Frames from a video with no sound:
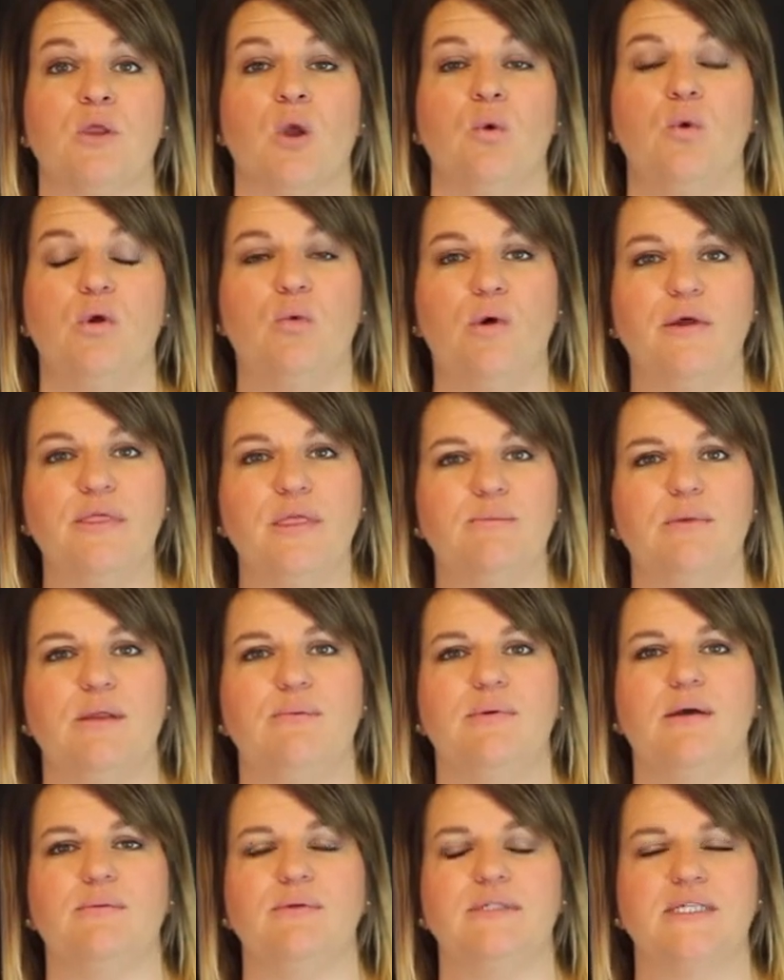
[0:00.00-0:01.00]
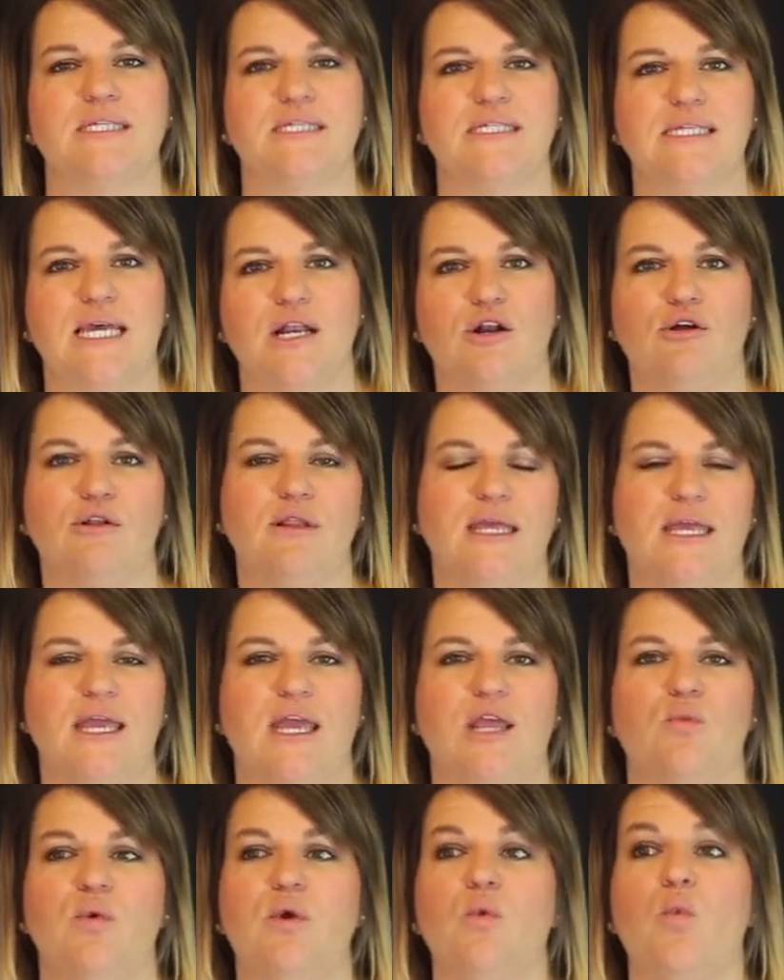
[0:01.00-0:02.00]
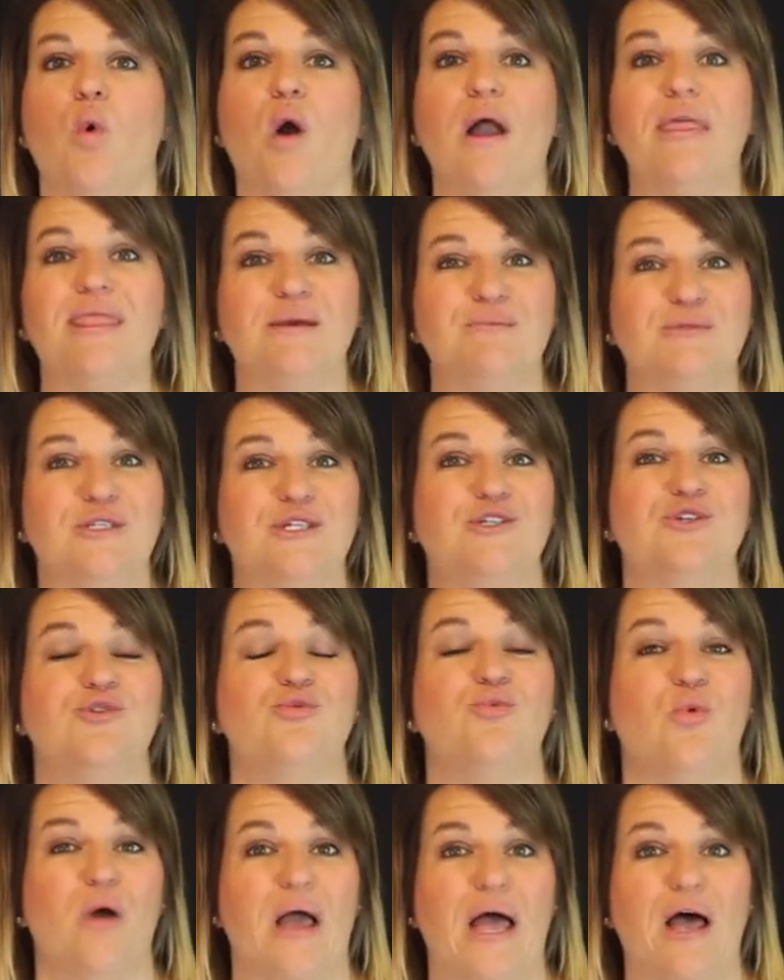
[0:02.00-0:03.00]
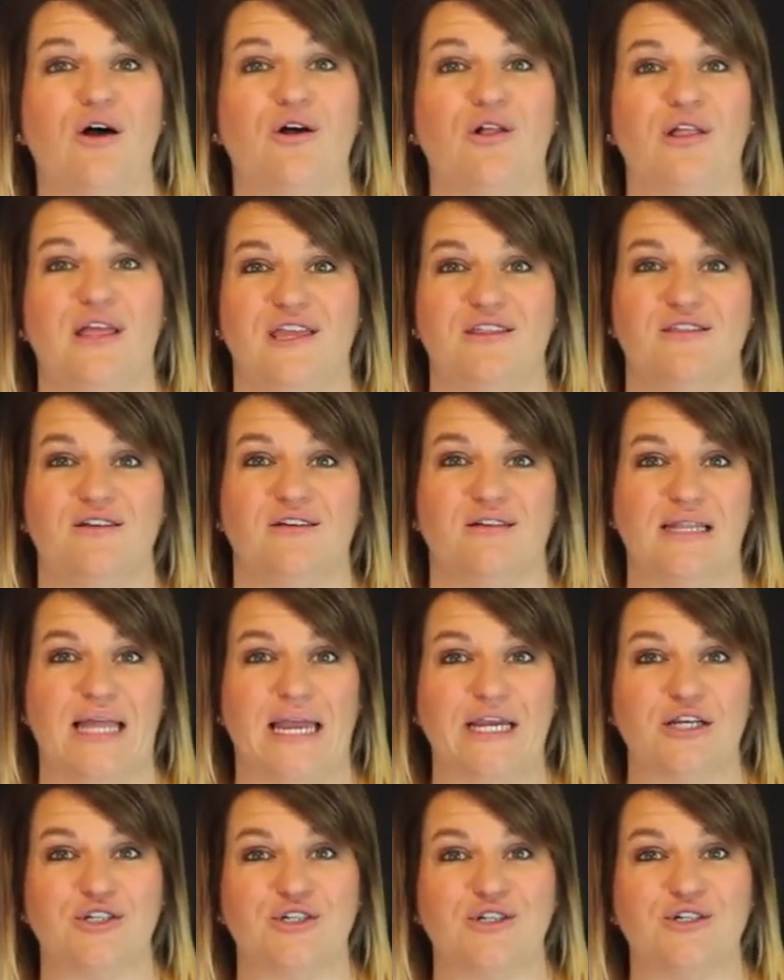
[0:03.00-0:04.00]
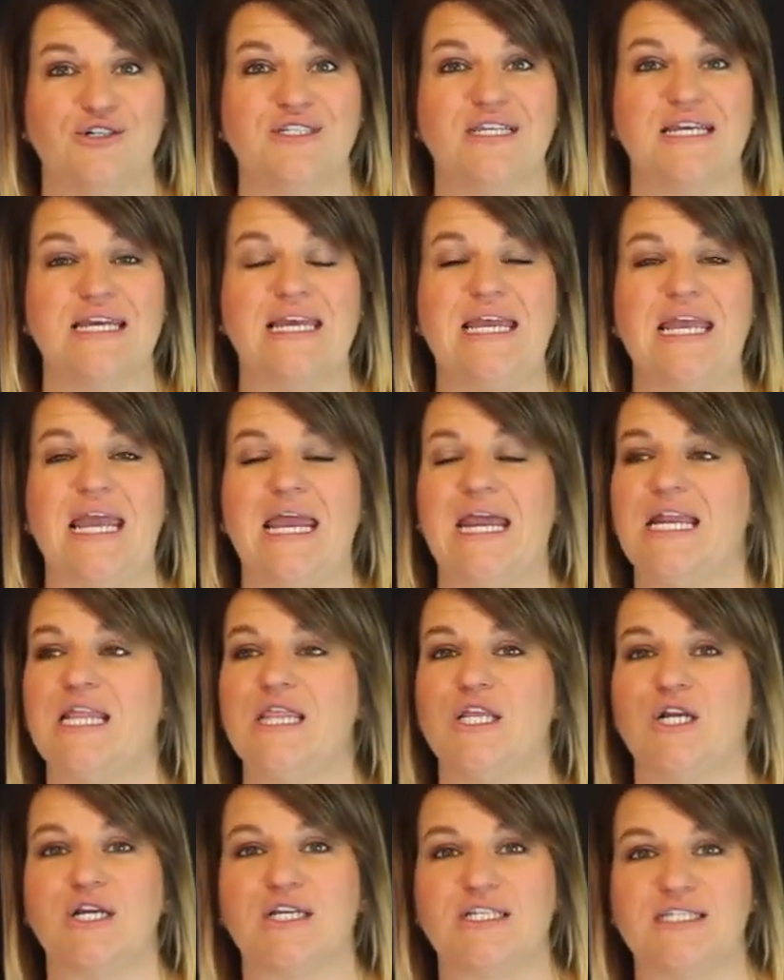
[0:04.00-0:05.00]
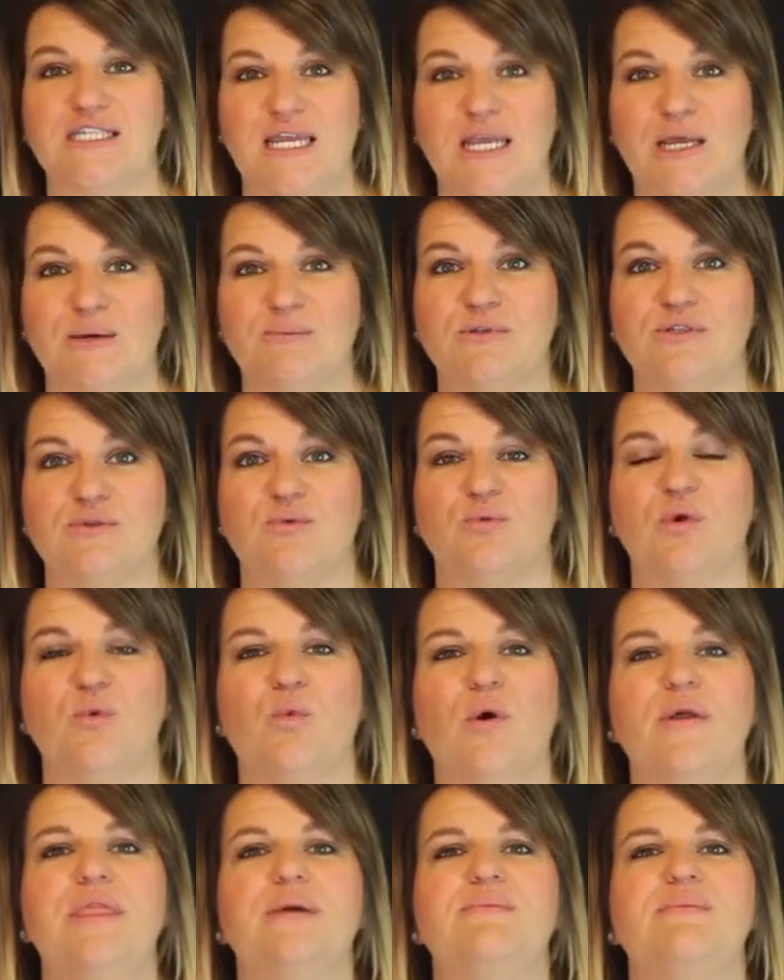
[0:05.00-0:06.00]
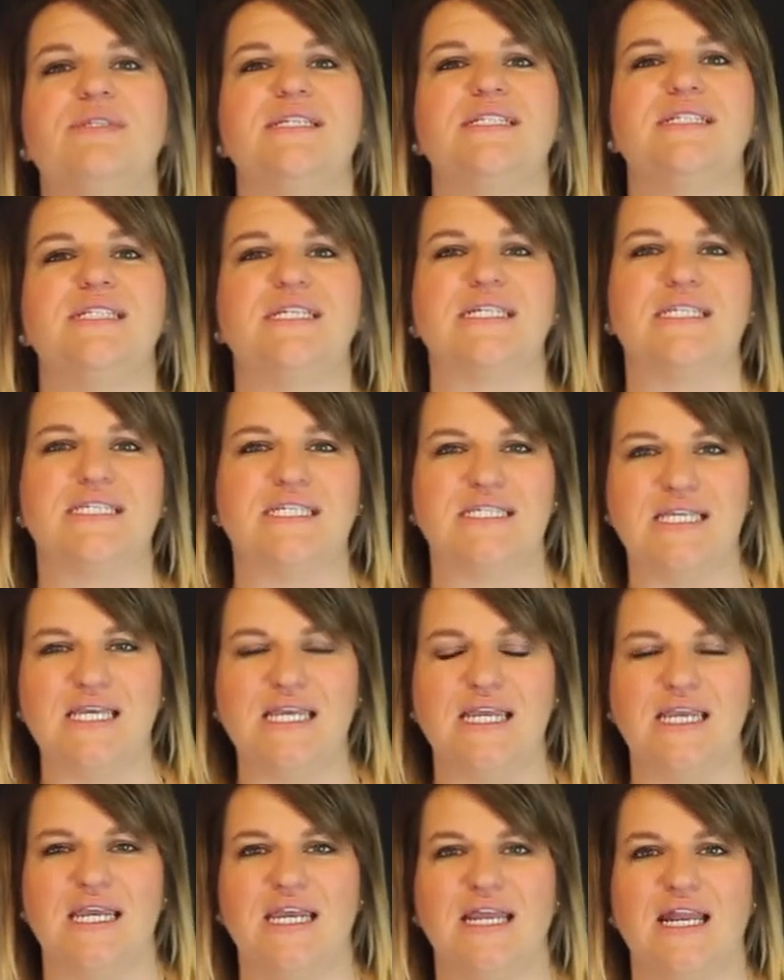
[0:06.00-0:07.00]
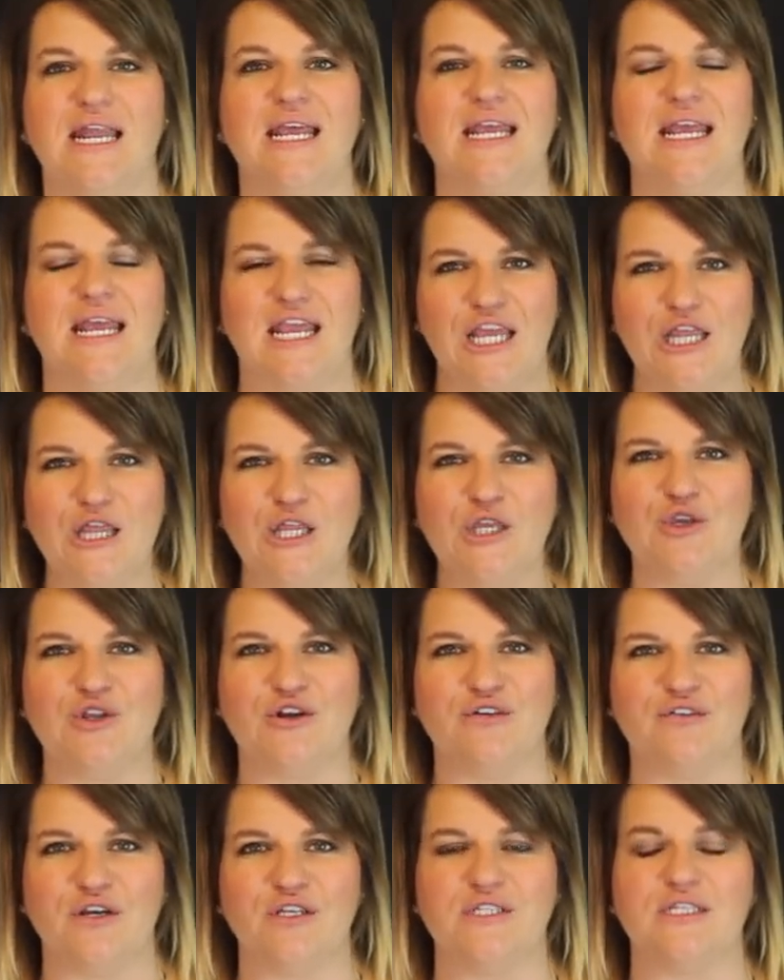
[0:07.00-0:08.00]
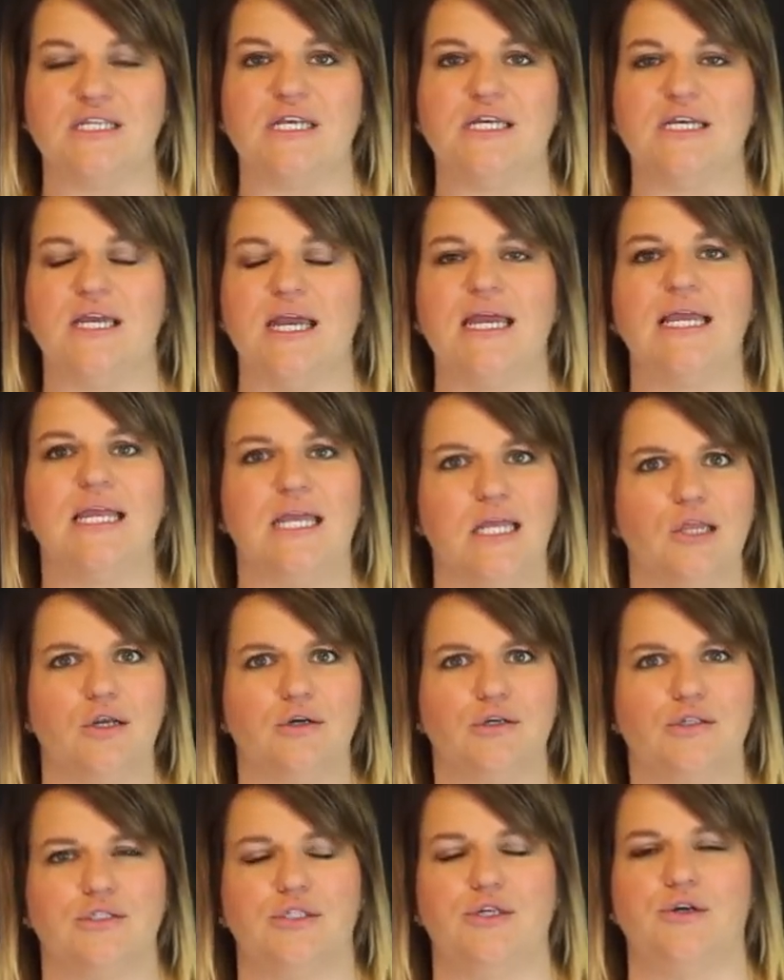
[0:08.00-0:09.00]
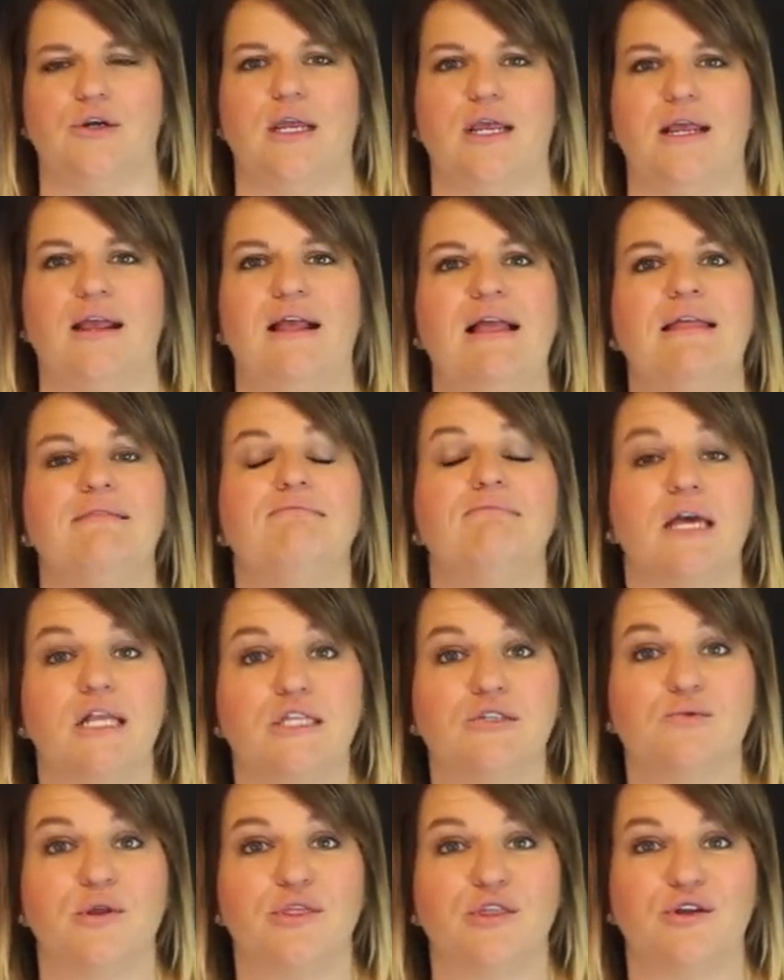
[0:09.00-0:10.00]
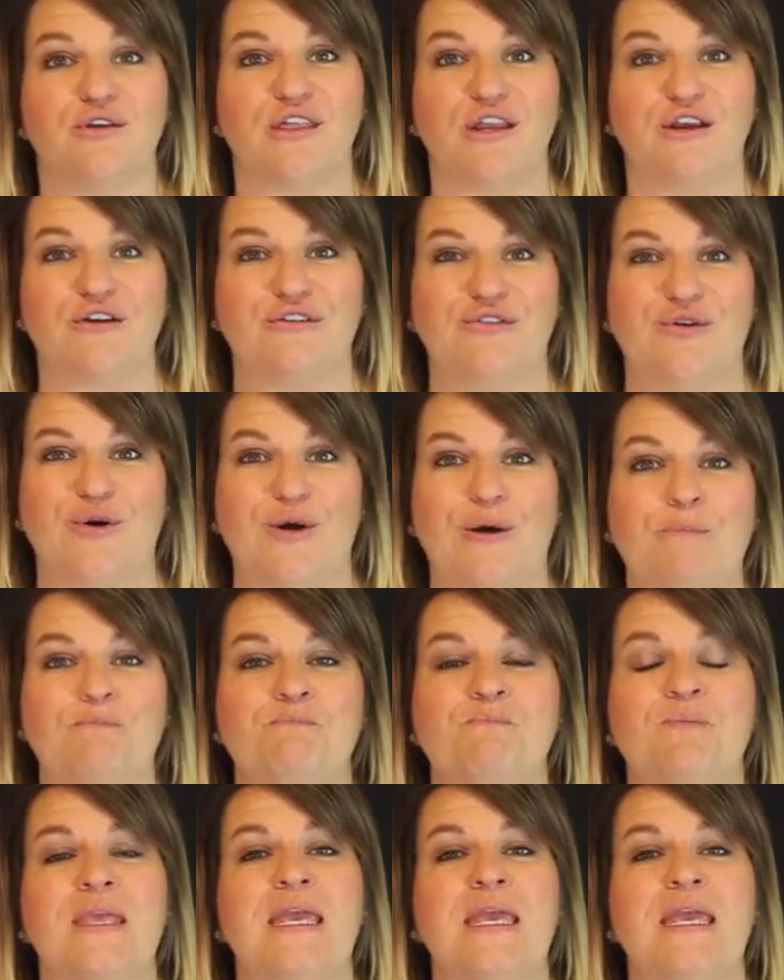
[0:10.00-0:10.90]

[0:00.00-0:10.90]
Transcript: We want them to be able to settle in. We want them to do well in their lectures and in their exams. We want them to succeed in the university and get their degree. That's what they're there for.